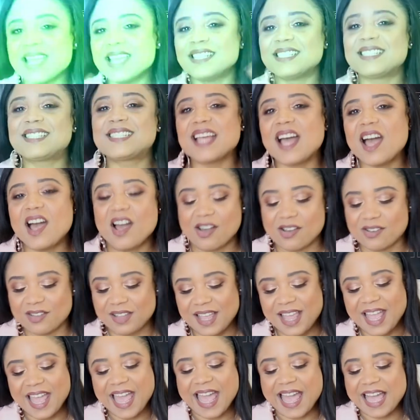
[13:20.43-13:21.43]
So
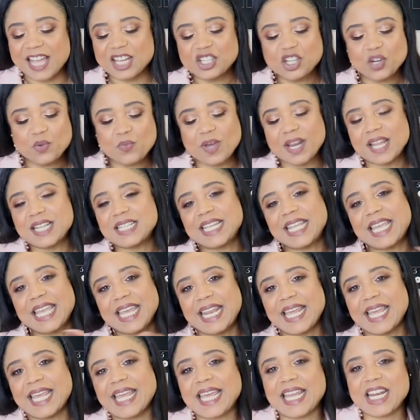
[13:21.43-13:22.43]
Asher wanted to
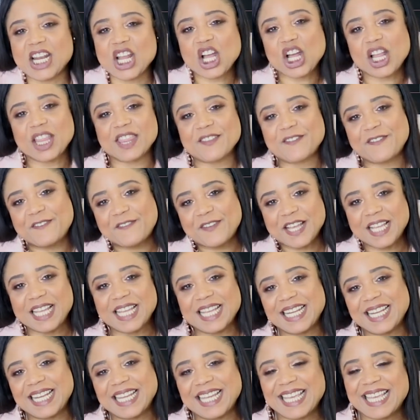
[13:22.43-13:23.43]
get in on the
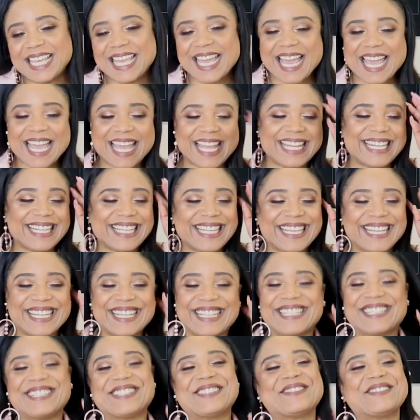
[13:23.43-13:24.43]
fun again. You
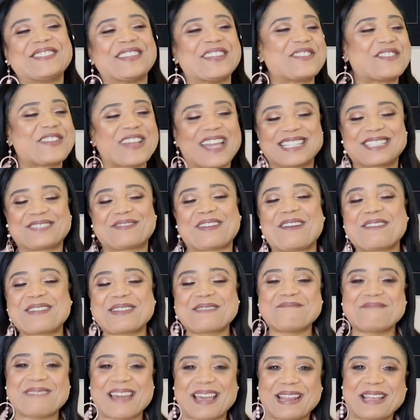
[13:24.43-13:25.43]
guys have
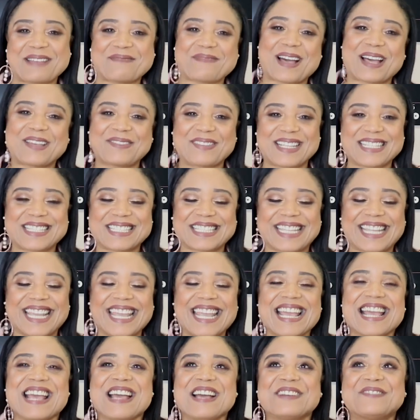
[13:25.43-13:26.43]
already met him,
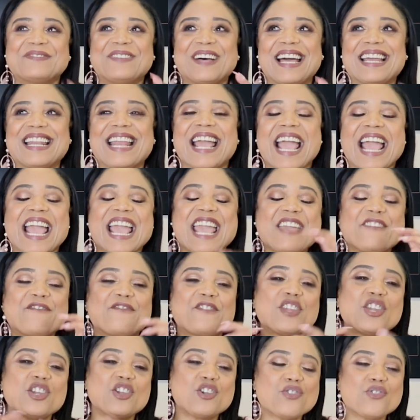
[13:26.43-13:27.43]
obviously. But
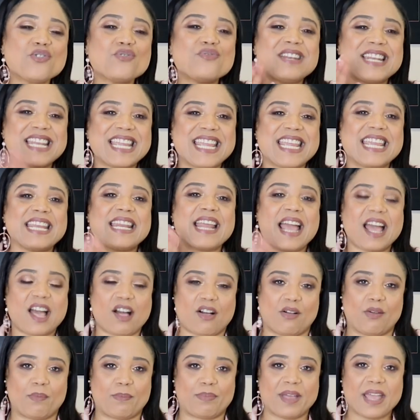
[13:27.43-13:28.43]
if you need
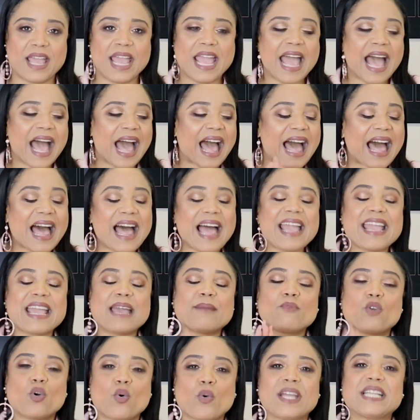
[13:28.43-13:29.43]
help, I
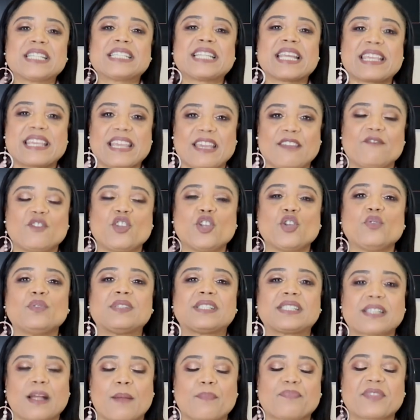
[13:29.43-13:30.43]
am going to give you
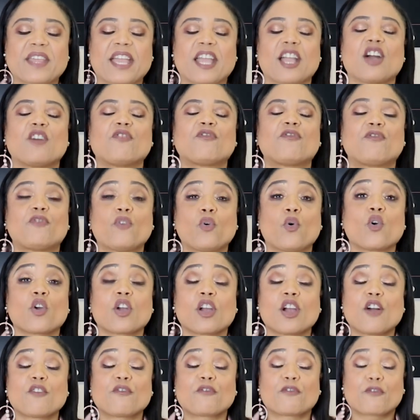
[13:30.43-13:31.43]
something
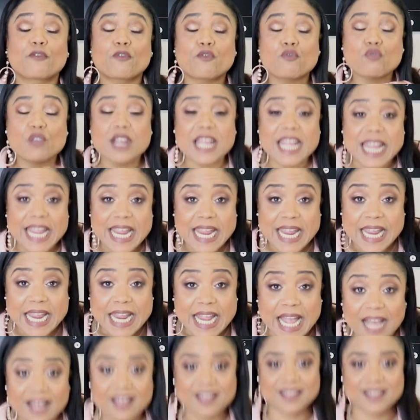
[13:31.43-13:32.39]
for free